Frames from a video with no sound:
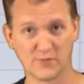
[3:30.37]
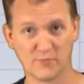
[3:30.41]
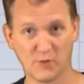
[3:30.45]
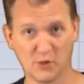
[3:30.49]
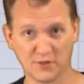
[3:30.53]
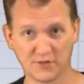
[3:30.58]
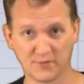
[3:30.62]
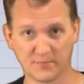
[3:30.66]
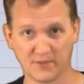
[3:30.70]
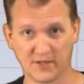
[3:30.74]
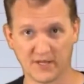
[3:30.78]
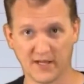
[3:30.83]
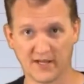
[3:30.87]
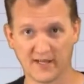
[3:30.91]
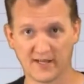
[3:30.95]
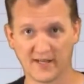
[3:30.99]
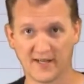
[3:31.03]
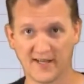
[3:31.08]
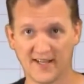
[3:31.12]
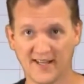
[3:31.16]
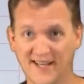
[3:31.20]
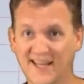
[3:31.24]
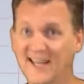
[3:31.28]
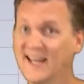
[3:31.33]
multiply.
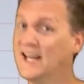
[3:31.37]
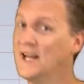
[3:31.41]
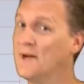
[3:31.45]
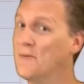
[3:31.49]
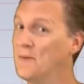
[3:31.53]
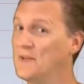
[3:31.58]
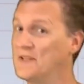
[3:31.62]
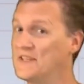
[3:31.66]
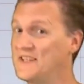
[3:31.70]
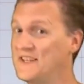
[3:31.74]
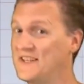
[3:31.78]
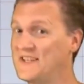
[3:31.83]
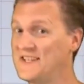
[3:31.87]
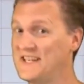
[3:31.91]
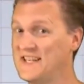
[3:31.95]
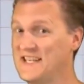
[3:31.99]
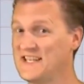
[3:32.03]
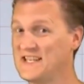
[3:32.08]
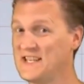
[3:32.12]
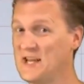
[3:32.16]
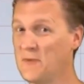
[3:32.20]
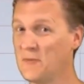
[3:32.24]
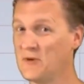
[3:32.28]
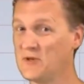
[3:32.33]
But since
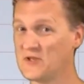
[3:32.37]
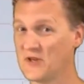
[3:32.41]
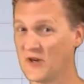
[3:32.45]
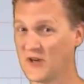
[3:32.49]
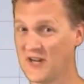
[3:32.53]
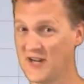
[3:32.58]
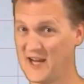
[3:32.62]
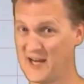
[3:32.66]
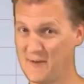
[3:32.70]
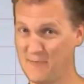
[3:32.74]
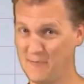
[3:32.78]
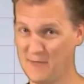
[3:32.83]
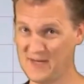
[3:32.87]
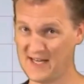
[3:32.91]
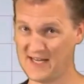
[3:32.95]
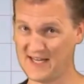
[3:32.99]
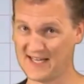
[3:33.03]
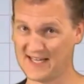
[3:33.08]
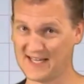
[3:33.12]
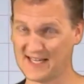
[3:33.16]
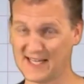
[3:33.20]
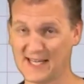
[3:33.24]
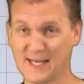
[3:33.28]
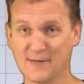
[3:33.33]
these numbers are kind of
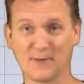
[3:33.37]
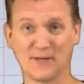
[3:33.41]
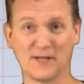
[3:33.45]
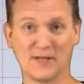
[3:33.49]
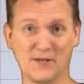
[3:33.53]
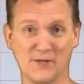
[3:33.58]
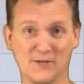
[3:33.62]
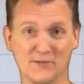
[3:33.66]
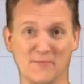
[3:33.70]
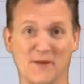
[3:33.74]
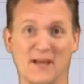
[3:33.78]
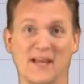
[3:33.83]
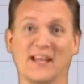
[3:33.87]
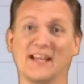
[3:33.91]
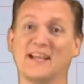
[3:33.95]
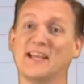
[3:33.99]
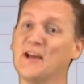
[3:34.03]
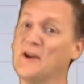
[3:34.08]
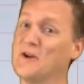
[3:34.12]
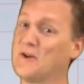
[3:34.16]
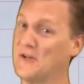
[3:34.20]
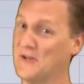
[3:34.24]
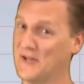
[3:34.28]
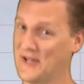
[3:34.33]
big, I'm going to use my
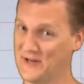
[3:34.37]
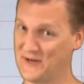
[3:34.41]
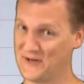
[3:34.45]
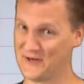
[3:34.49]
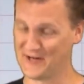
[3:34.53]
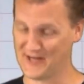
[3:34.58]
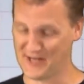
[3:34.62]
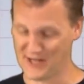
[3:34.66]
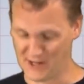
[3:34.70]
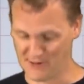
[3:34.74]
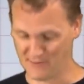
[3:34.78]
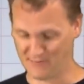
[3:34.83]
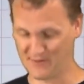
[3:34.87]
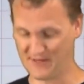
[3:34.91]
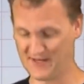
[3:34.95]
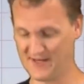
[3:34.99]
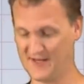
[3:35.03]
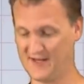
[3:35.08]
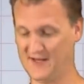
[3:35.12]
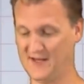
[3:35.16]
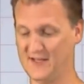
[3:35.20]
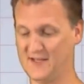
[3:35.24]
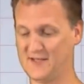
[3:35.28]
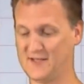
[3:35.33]
calculator to help.
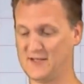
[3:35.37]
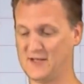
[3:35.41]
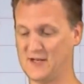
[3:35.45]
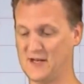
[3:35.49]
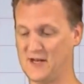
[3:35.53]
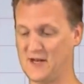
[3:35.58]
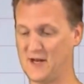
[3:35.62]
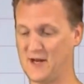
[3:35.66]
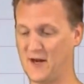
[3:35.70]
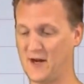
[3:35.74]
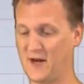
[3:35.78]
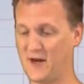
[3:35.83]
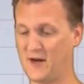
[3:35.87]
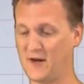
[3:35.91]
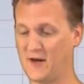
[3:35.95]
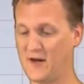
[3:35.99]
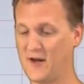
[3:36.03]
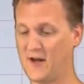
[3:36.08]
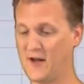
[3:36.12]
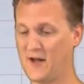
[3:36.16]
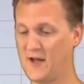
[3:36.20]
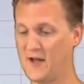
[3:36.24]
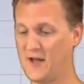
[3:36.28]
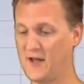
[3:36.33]
Let's see here.
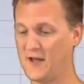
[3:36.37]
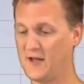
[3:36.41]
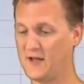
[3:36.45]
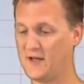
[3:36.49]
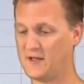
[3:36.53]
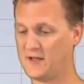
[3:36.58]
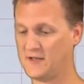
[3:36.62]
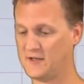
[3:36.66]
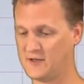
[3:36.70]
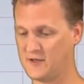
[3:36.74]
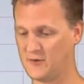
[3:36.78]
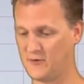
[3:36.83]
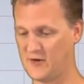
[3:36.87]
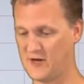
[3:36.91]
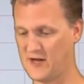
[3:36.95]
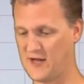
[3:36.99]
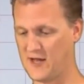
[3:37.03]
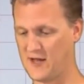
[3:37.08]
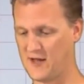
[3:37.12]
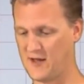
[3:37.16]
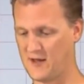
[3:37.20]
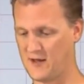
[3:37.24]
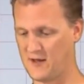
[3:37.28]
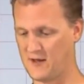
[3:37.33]
So we
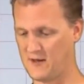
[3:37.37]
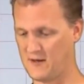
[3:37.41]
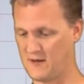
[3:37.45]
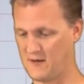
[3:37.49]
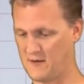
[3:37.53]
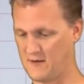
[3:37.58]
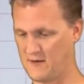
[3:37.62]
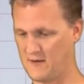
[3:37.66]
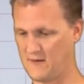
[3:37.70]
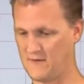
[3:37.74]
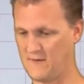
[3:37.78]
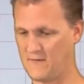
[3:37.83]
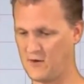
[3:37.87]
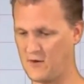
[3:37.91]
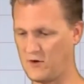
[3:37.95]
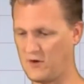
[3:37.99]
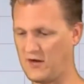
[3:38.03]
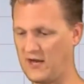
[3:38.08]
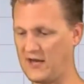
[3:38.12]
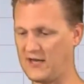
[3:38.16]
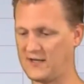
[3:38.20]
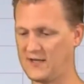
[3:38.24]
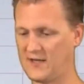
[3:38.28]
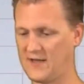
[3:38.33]
have, all
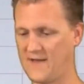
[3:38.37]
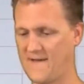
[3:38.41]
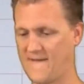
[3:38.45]
right.